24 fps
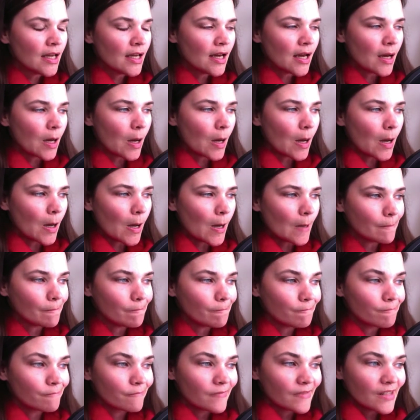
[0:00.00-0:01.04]

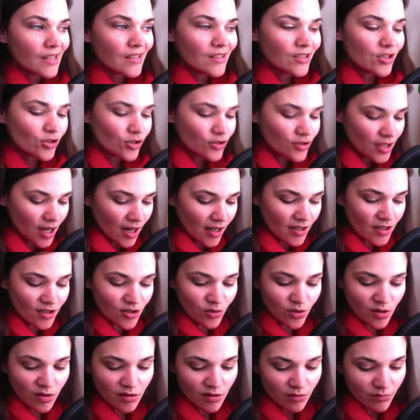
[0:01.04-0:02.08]
And so I was kind of
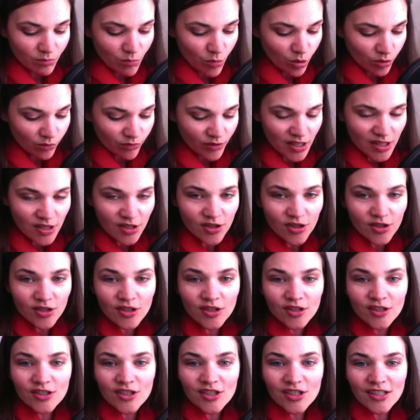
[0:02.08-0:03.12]
doing more
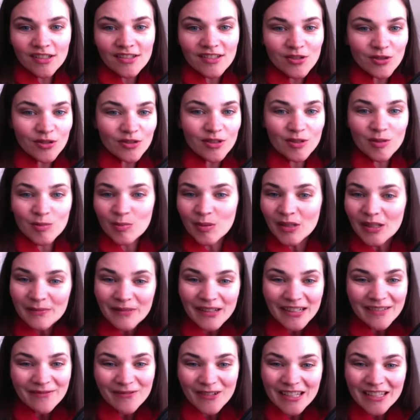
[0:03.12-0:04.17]
research and sort of spinning
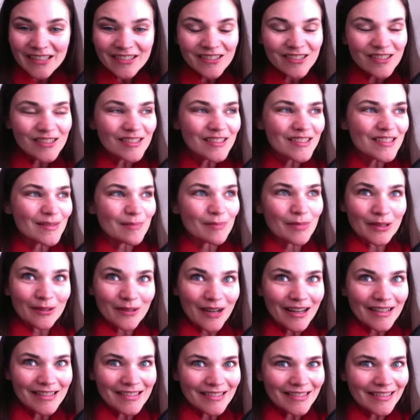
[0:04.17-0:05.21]
my wheels and
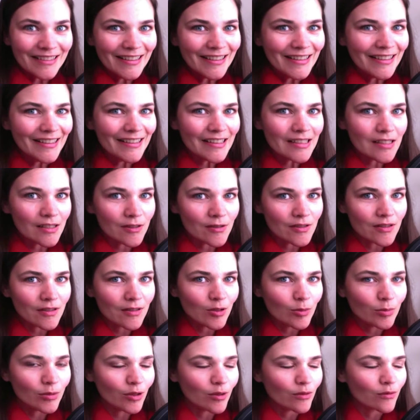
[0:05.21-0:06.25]
procrastinating because I was a
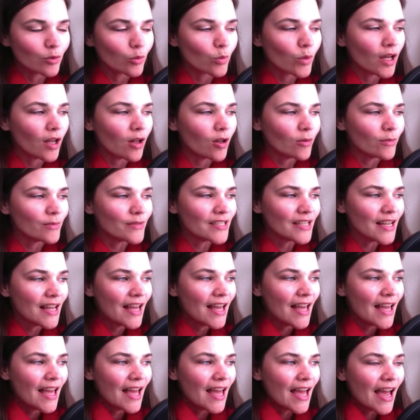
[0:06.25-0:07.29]
little bit overwhelmed.
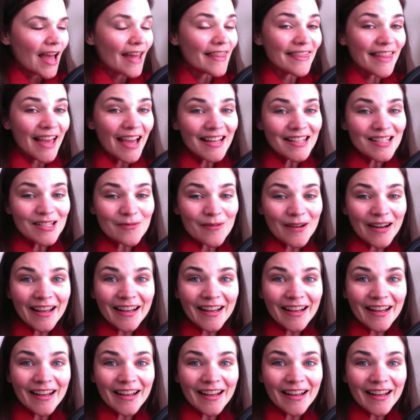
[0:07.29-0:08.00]
And that's when